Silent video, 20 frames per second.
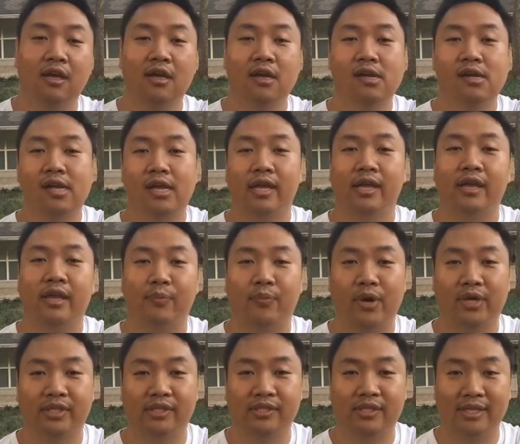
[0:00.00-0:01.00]
and
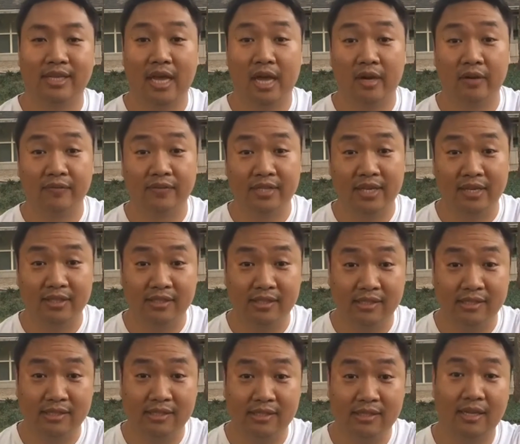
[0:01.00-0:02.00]
practicing out of
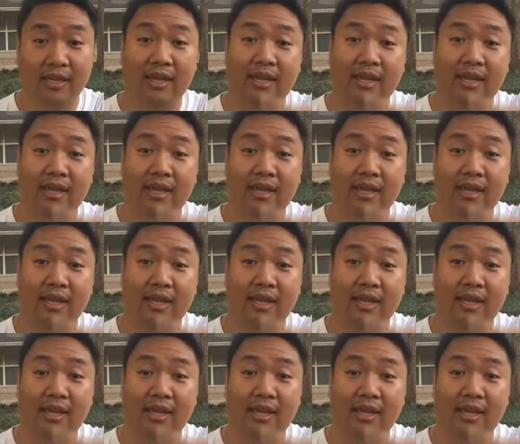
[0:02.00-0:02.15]
Texas.